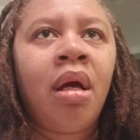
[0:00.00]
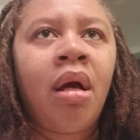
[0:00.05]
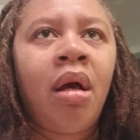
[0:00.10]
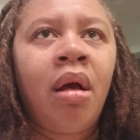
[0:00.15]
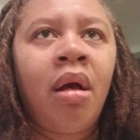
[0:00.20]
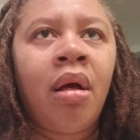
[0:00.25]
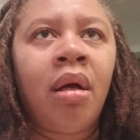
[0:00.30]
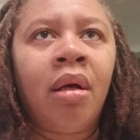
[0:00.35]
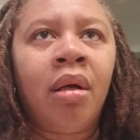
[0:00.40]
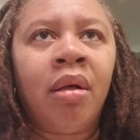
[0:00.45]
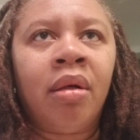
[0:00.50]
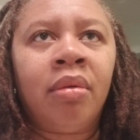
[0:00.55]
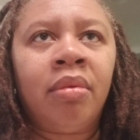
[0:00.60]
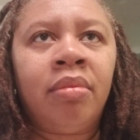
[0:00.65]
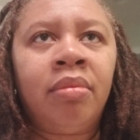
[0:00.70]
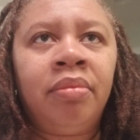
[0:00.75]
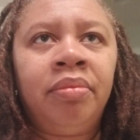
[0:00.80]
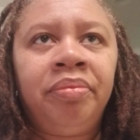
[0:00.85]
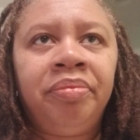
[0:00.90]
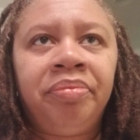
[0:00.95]

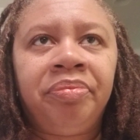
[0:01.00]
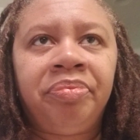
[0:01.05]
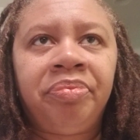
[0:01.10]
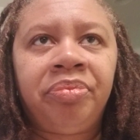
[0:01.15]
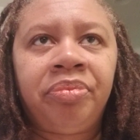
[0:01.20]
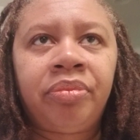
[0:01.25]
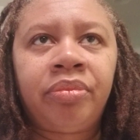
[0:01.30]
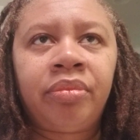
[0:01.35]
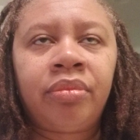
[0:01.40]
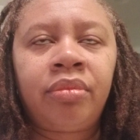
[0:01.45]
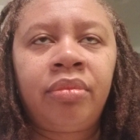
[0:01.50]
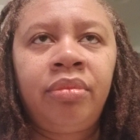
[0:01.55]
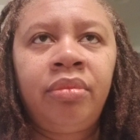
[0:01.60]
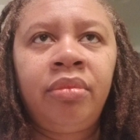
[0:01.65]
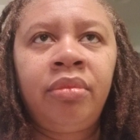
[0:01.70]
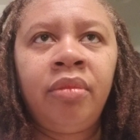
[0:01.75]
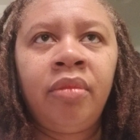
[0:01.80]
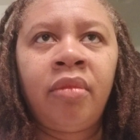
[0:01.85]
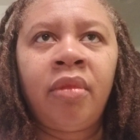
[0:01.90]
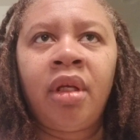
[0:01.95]
And
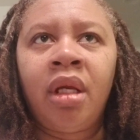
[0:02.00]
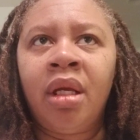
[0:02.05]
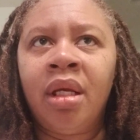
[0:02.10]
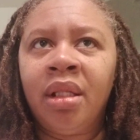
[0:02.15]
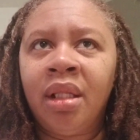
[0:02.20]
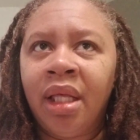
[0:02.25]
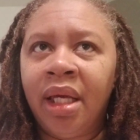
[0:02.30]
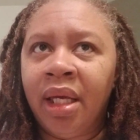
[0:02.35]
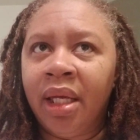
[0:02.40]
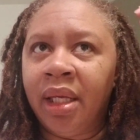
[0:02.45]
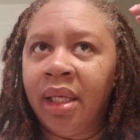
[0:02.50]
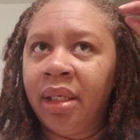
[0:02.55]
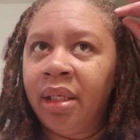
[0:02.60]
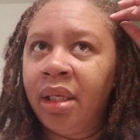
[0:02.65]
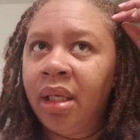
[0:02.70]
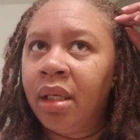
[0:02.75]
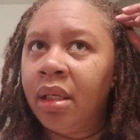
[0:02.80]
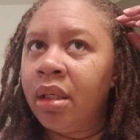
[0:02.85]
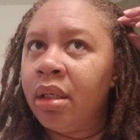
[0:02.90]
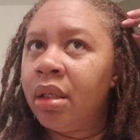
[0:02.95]
then